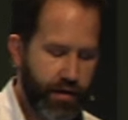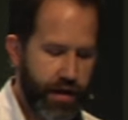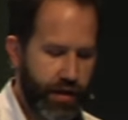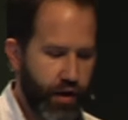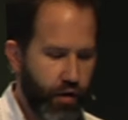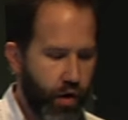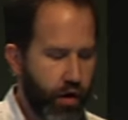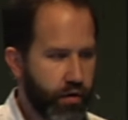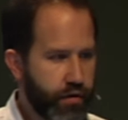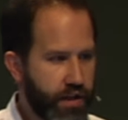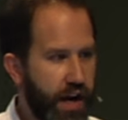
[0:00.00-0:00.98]
that there
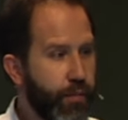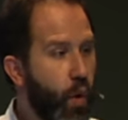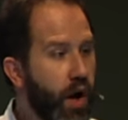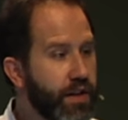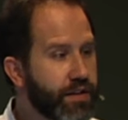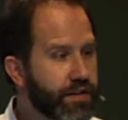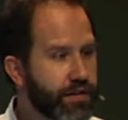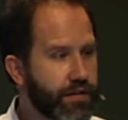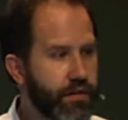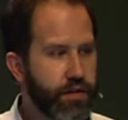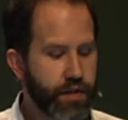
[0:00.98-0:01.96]
are type 1s,
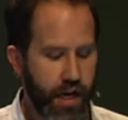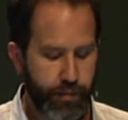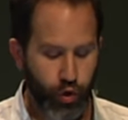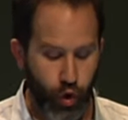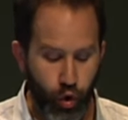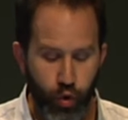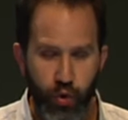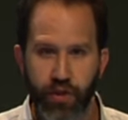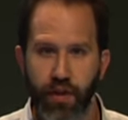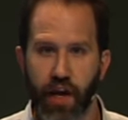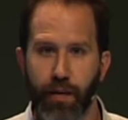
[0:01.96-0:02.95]
type
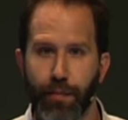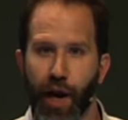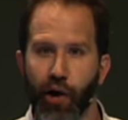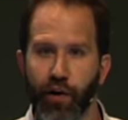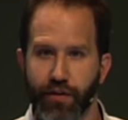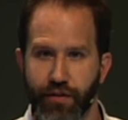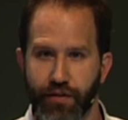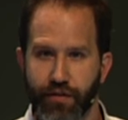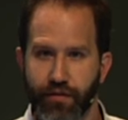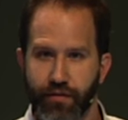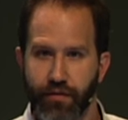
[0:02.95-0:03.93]
2s, and parents.
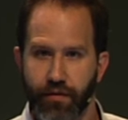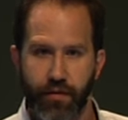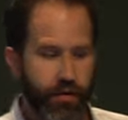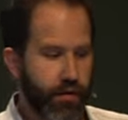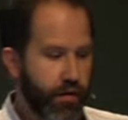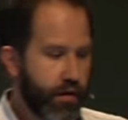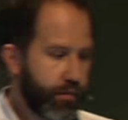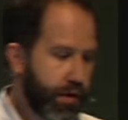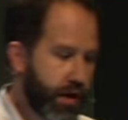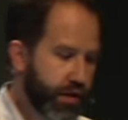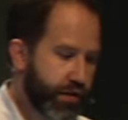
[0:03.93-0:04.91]

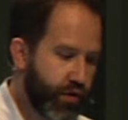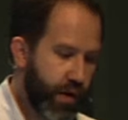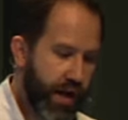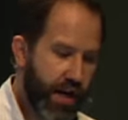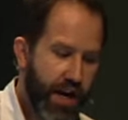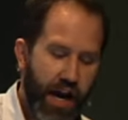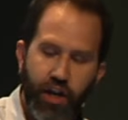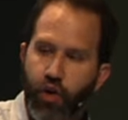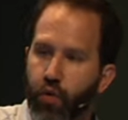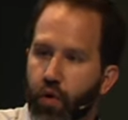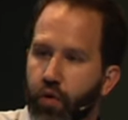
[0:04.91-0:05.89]
Because if you had a
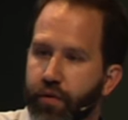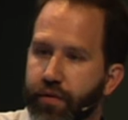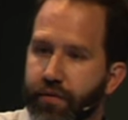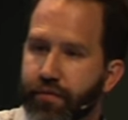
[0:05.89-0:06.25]
9-year-old